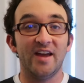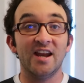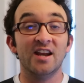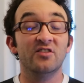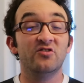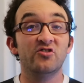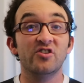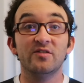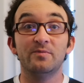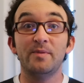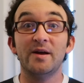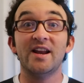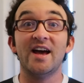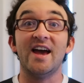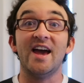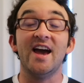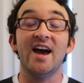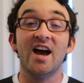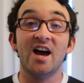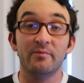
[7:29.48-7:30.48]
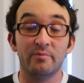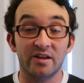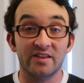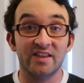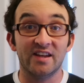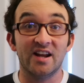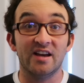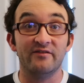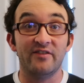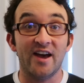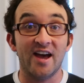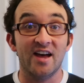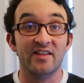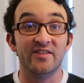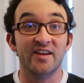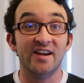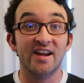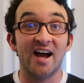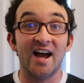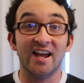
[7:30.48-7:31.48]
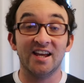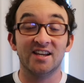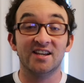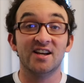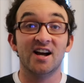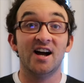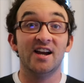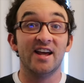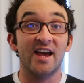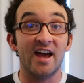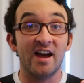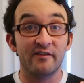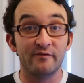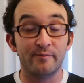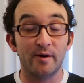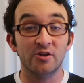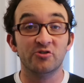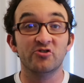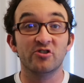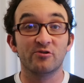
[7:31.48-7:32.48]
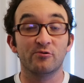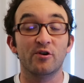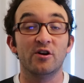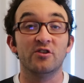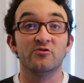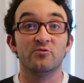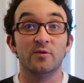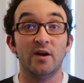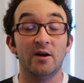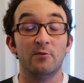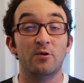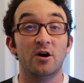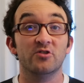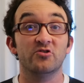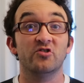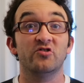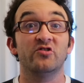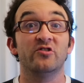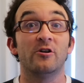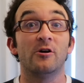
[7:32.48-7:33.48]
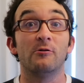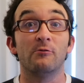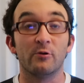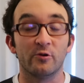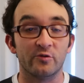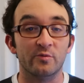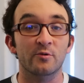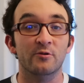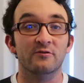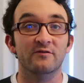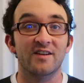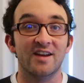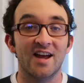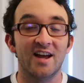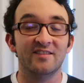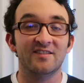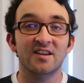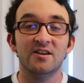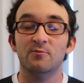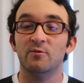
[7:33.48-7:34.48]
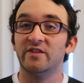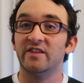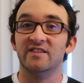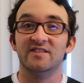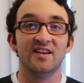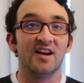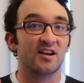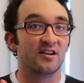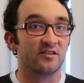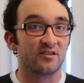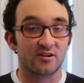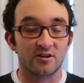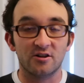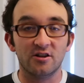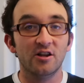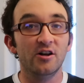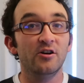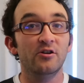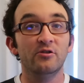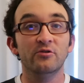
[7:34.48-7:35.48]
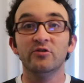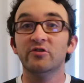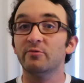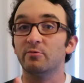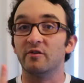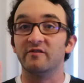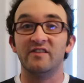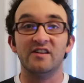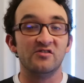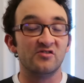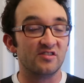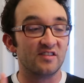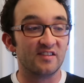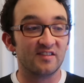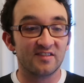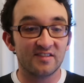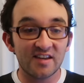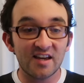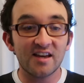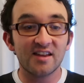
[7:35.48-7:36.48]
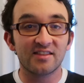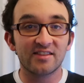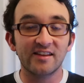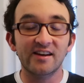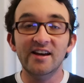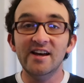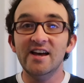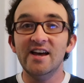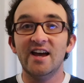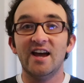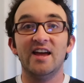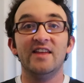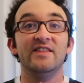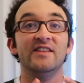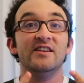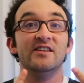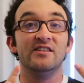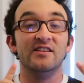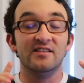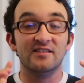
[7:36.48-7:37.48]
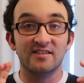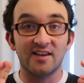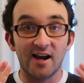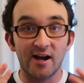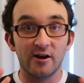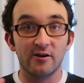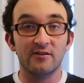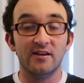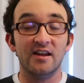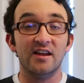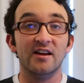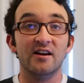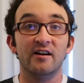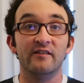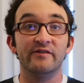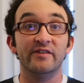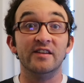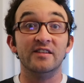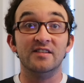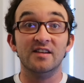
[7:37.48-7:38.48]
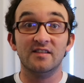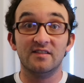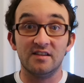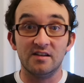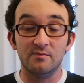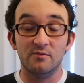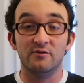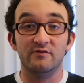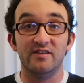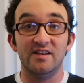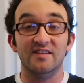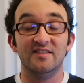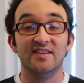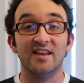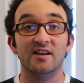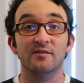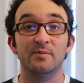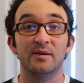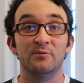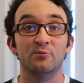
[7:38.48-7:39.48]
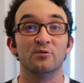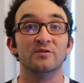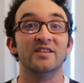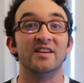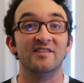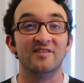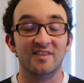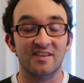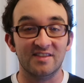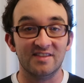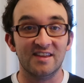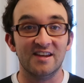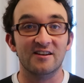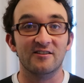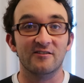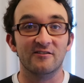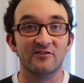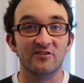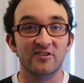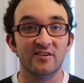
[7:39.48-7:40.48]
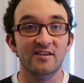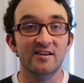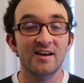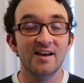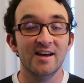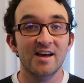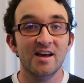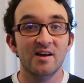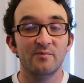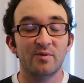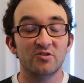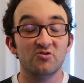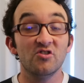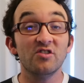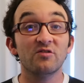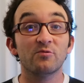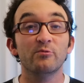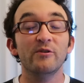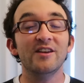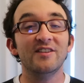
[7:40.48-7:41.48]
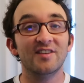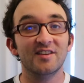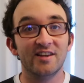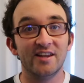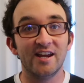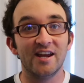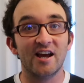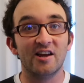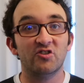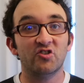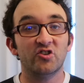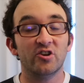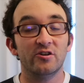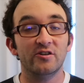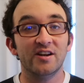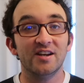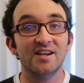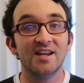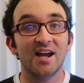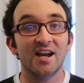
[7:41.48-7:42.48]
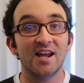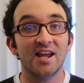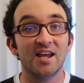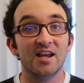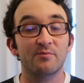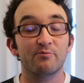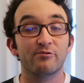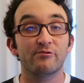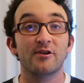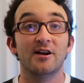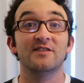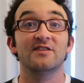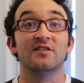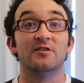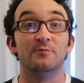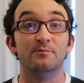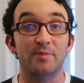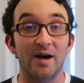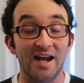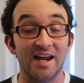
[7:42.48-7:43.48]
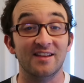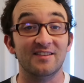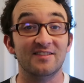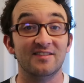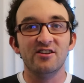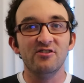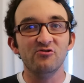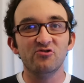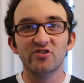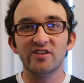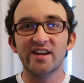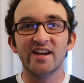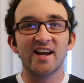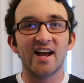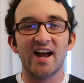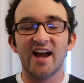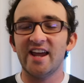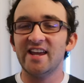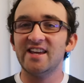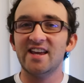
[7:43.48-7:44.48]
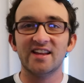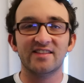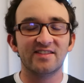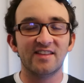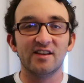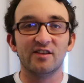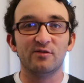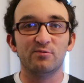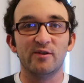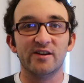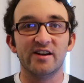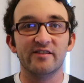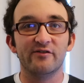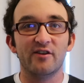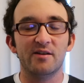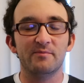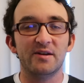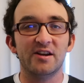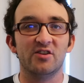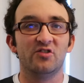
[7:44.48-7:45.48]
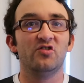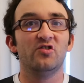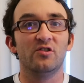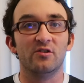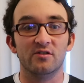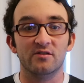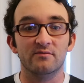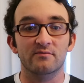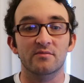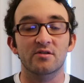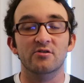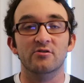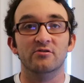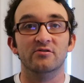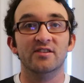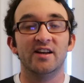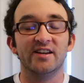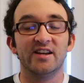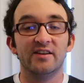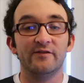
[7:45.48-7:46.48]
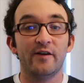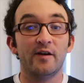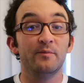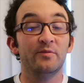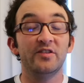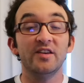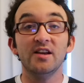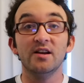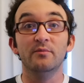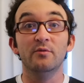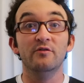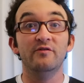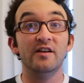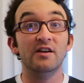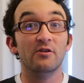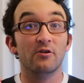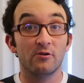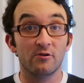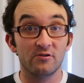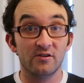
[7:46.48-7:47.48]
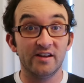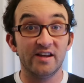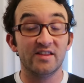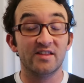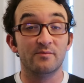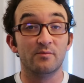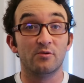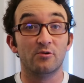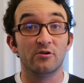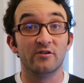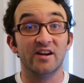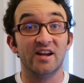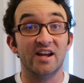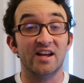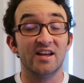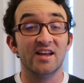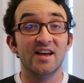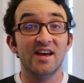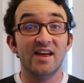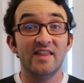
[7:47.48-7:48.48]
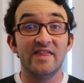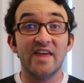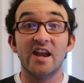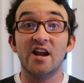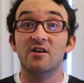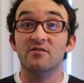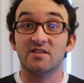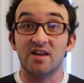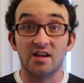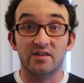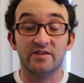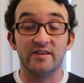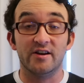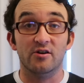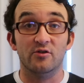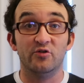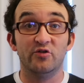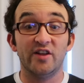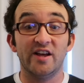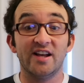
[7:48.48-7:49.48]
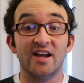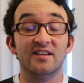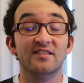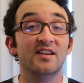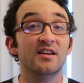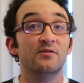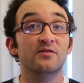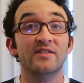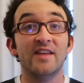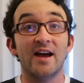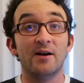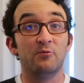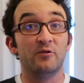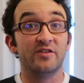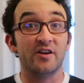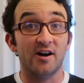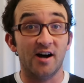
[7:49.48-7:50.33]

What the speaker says: And it's just been a habit that I've had, that I gotta have Buncher Crunch when I watch a Star Wars movie. I did it with Attack of the Clones, Revenge of the Sith, and the entirety of the Disney movies that have been released in theaters. But just recently, I started getting pretzel bites. Usually, I get this whenever I'm in a certain mood. Like, if I'm seeing a movie early in the morning, then I'll get those. Like, I did that with